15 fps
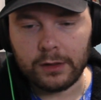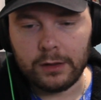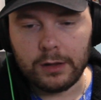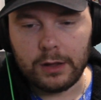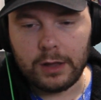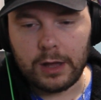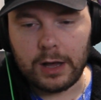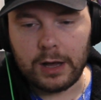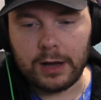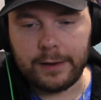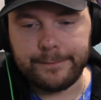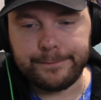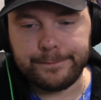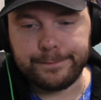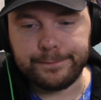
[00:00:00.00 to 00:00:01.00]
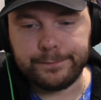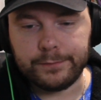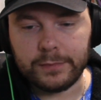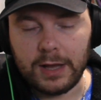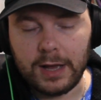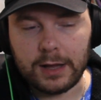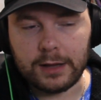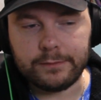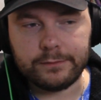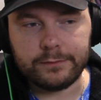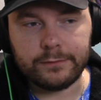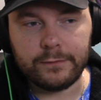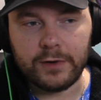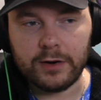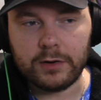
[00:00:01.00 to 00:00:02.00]
Um, yeah,
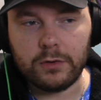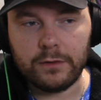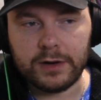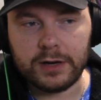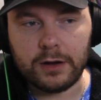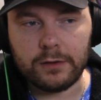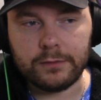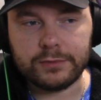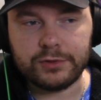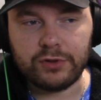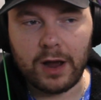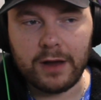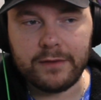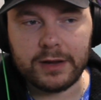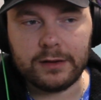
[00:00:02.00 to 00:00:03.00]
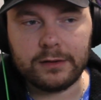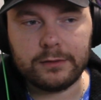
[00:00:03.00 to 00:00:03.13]
very cool video. Driving,